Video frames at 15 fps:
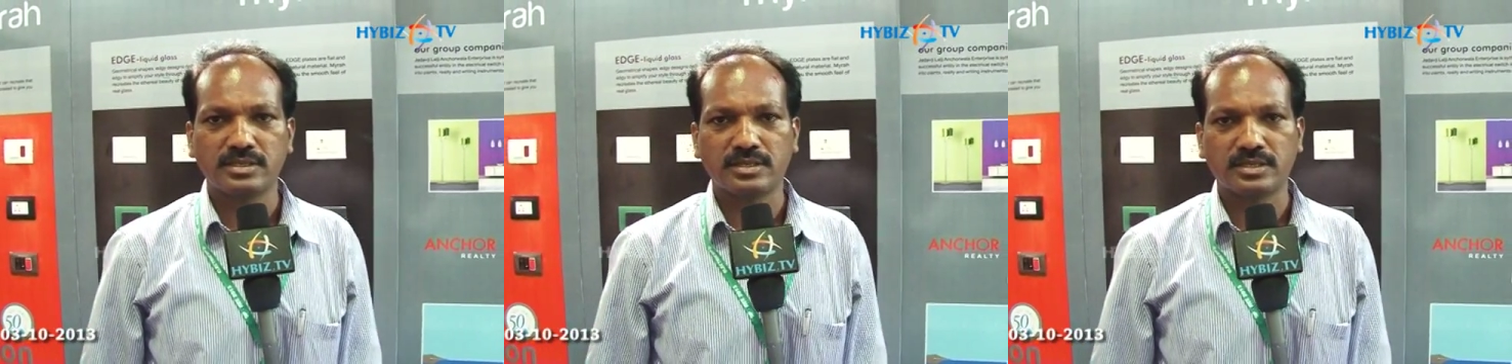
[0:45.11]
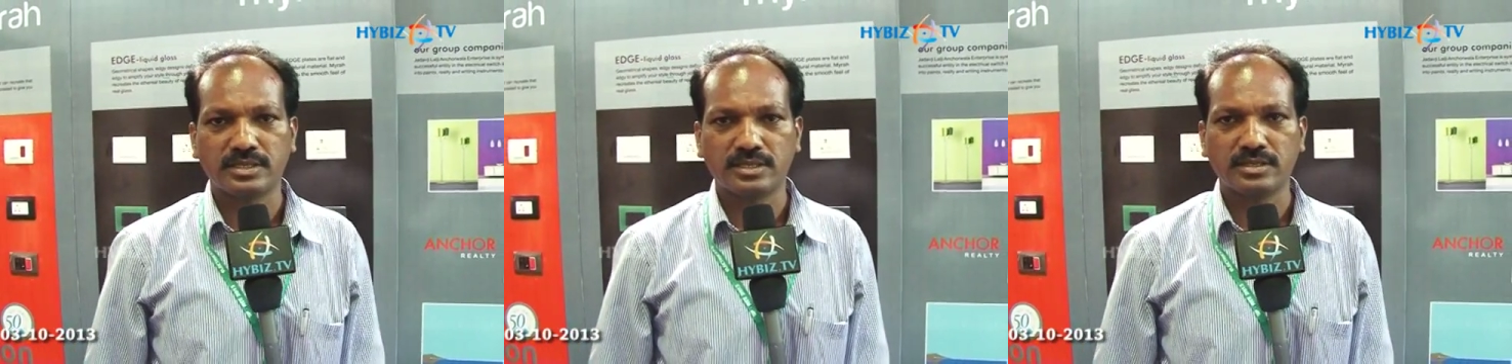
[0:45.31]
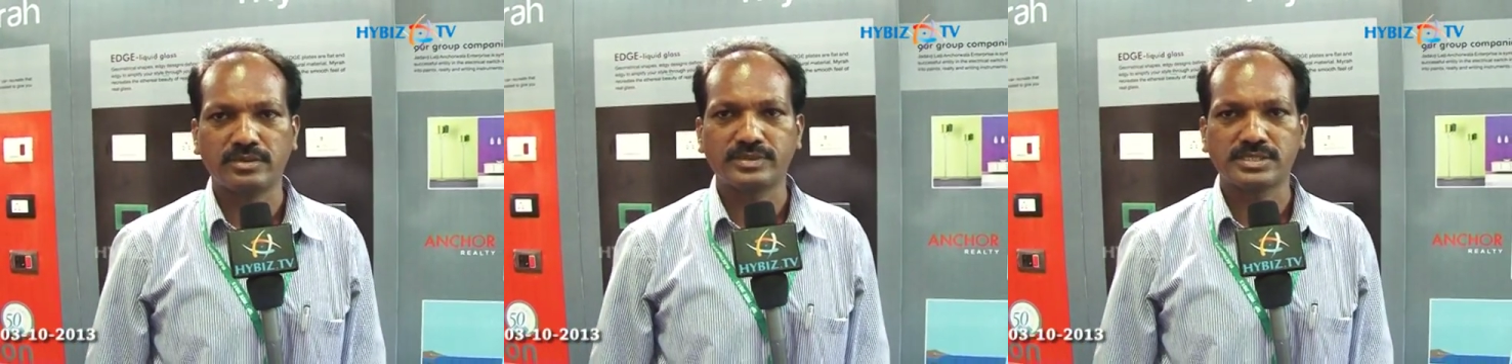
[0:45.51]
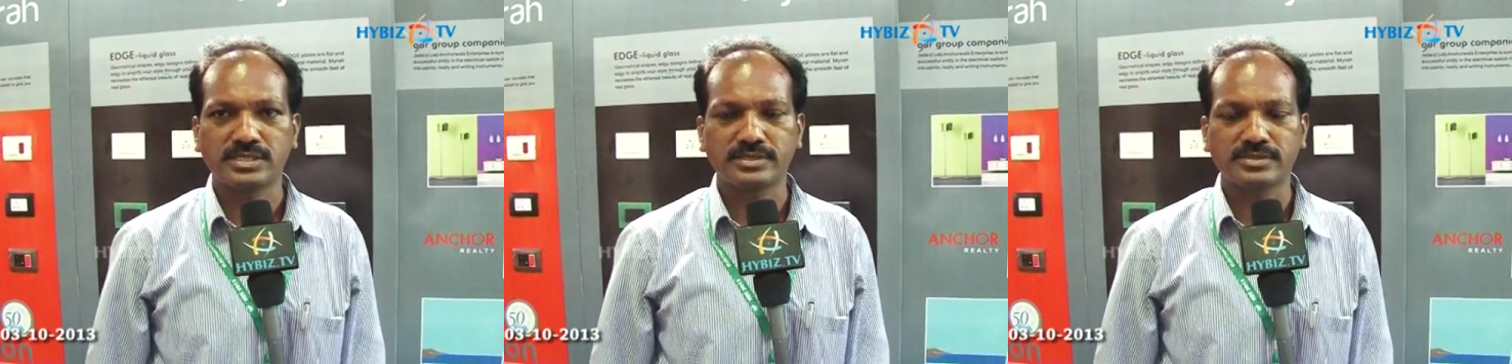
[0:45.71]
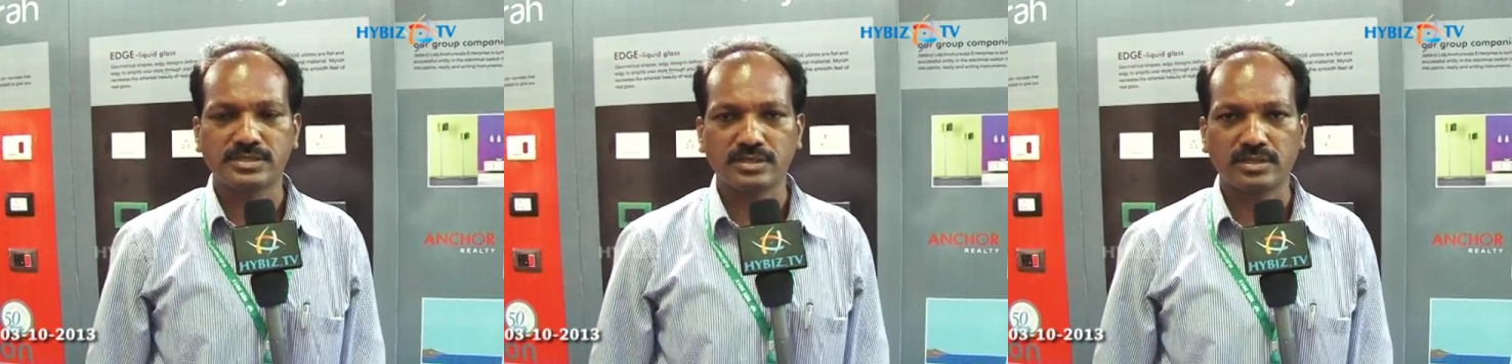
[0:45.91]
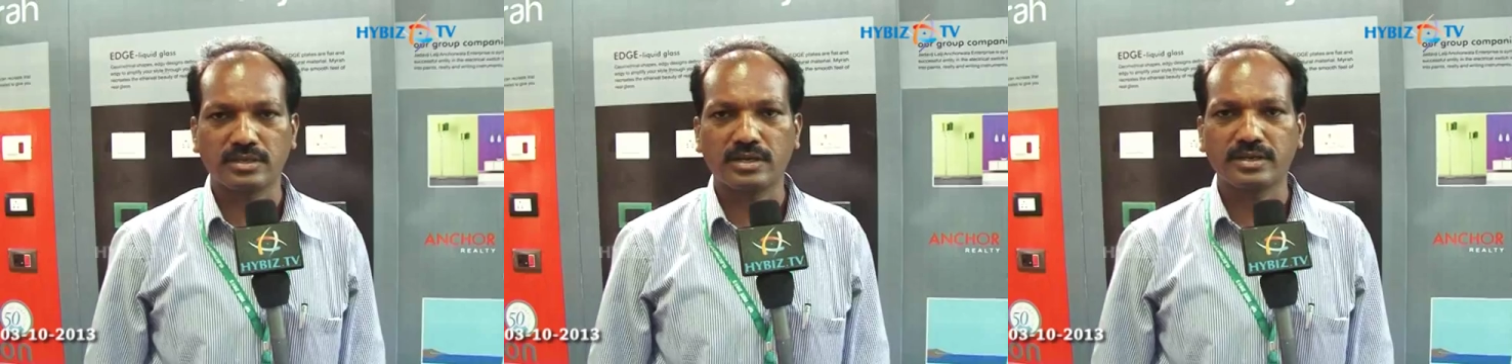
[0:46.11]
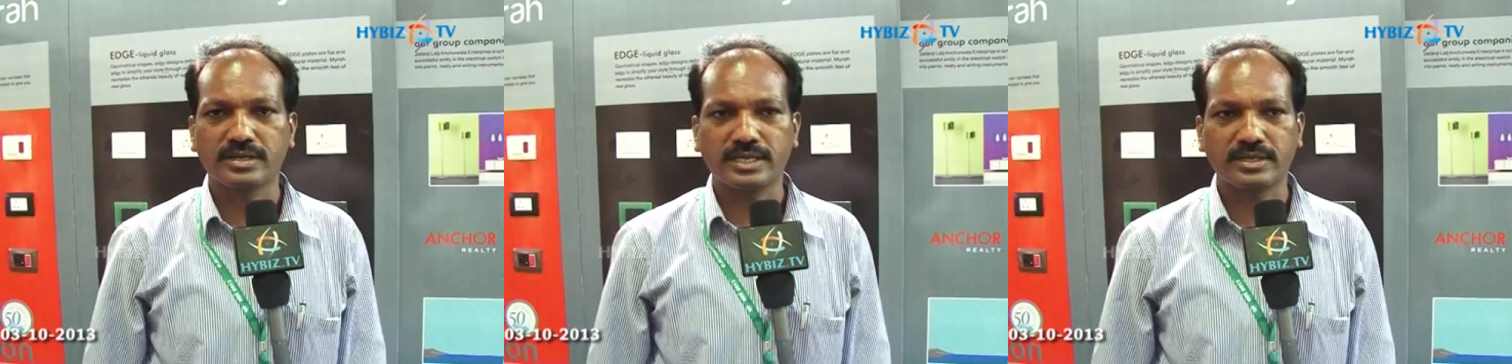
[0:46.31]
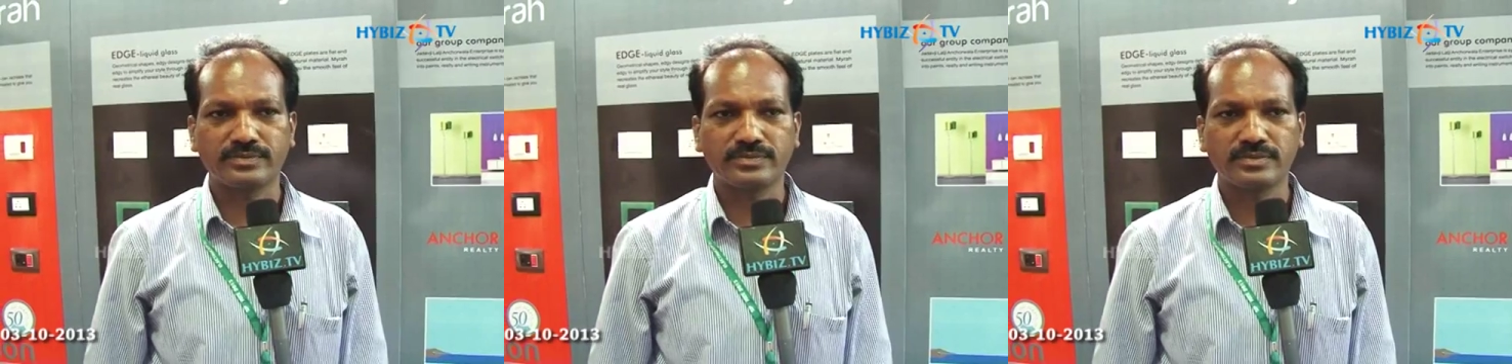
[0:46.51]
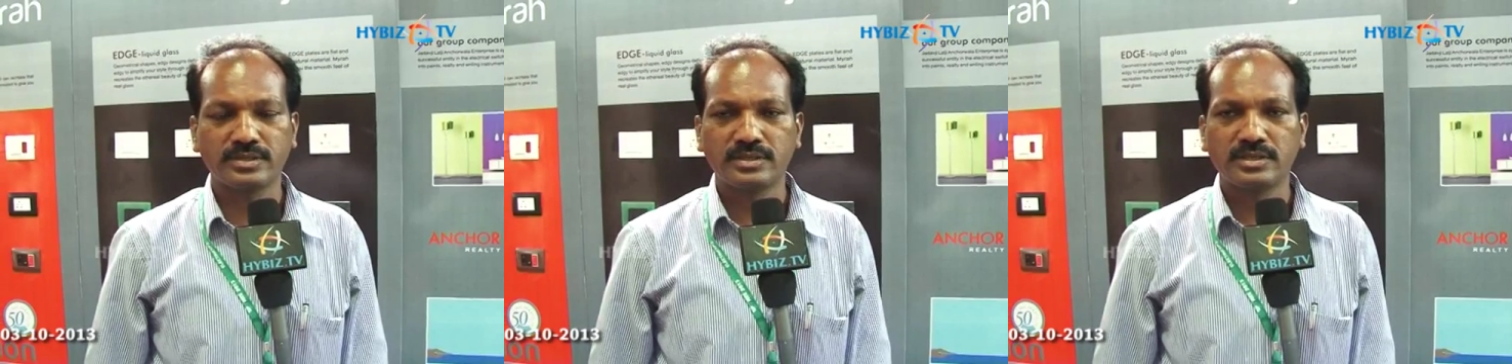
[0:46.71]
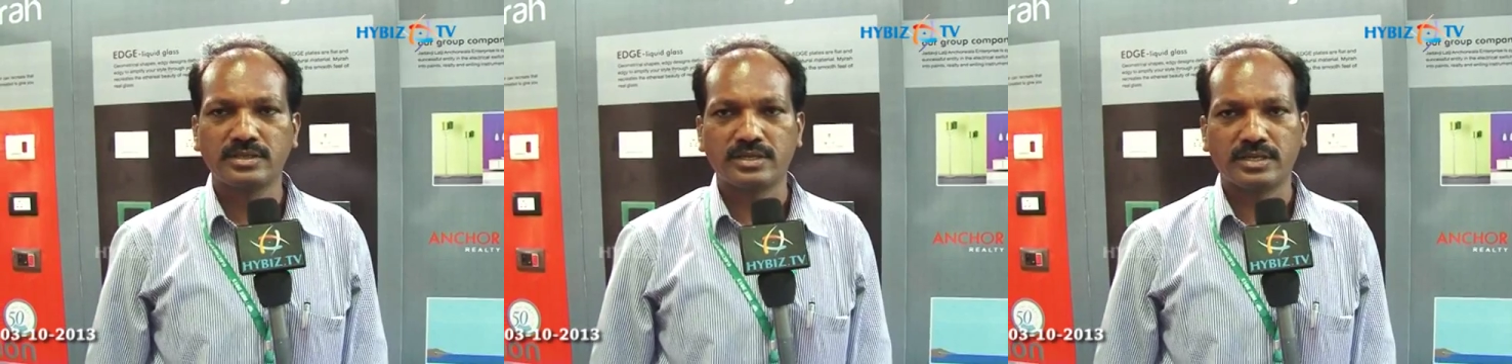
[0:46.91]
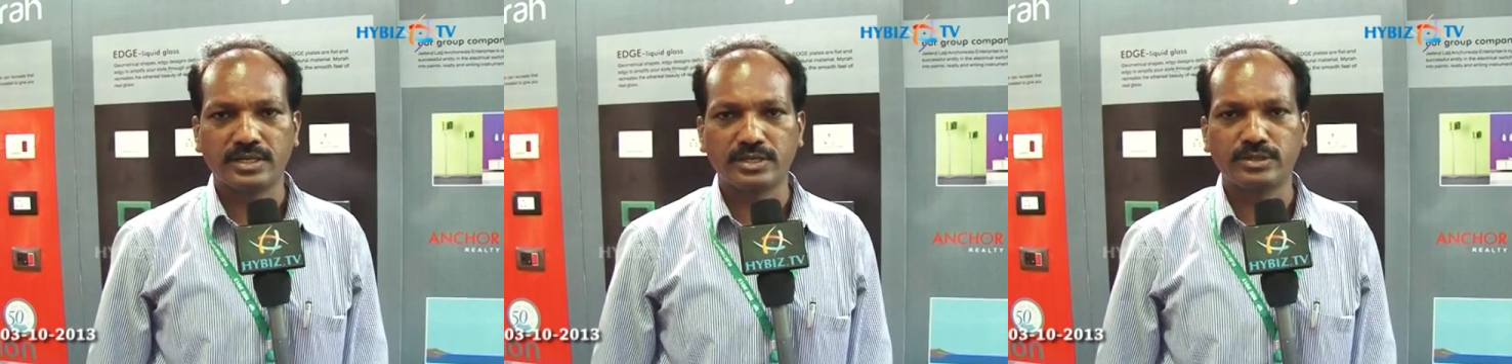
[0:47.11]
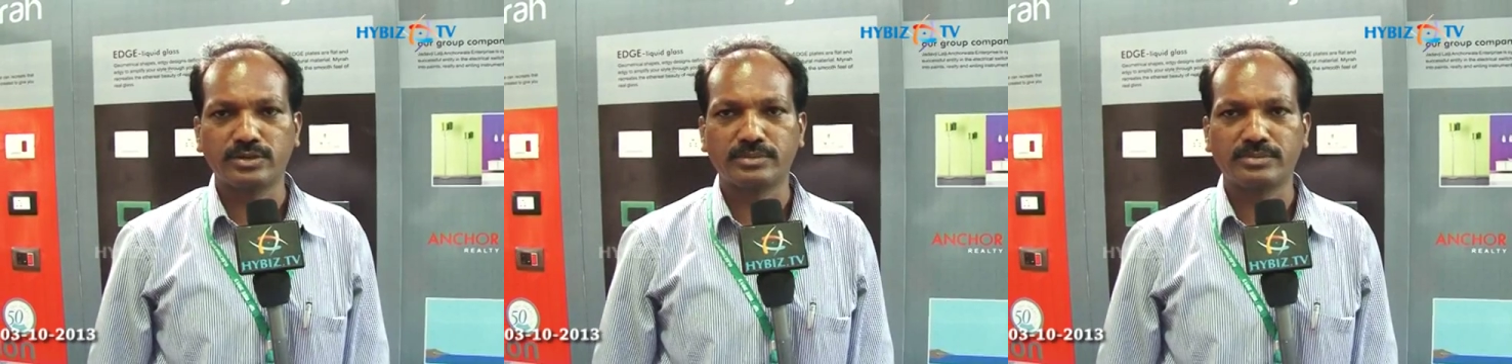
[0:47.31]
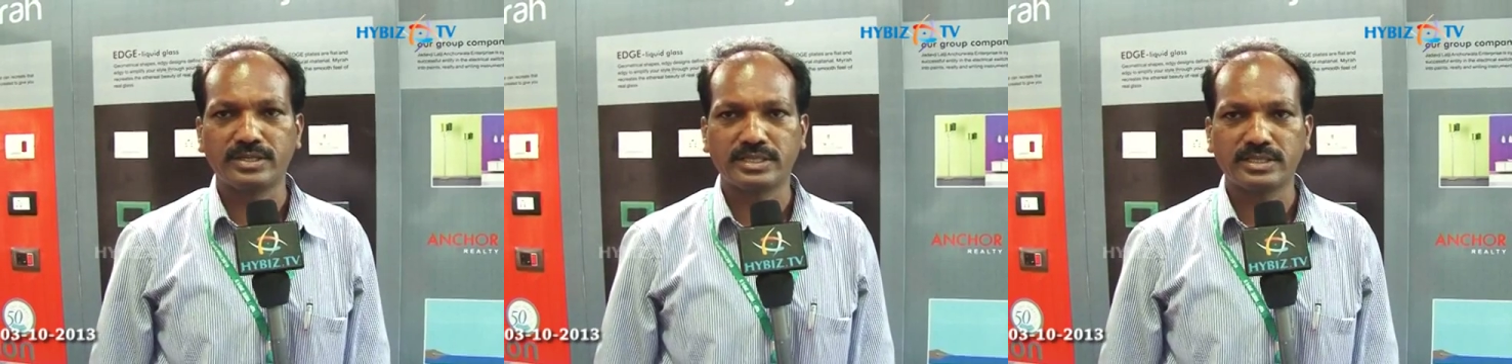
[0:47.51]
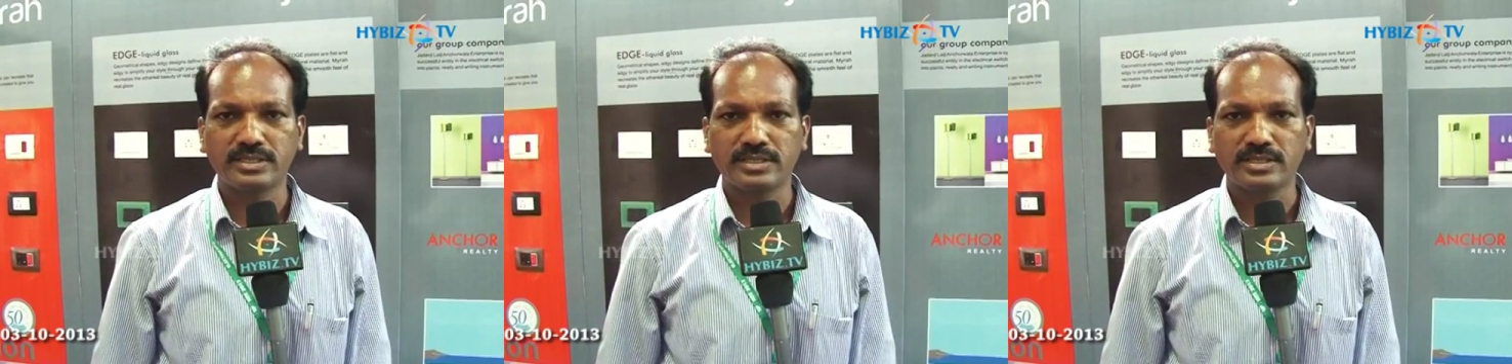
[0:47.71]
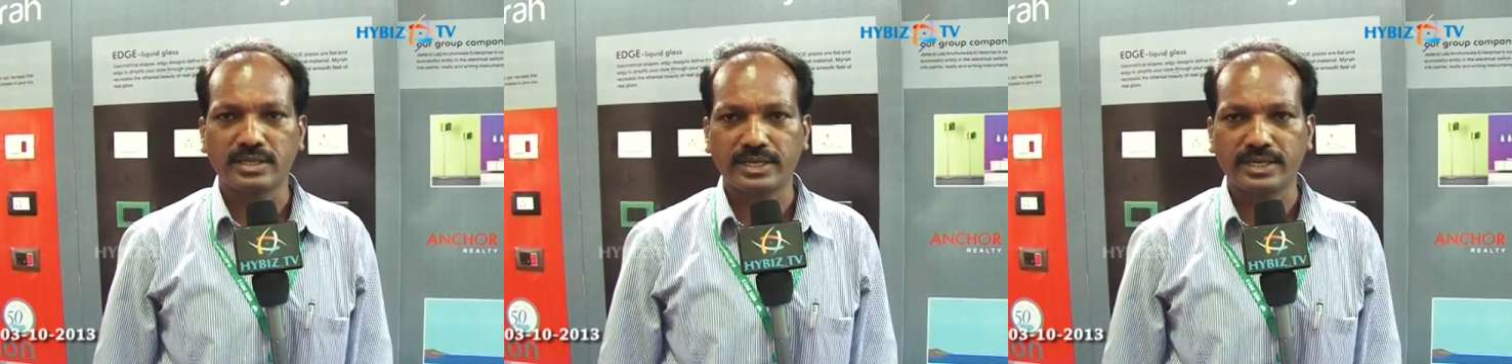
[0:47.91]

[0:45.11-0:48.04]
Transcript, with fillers: and uh, which gives the long life and durability.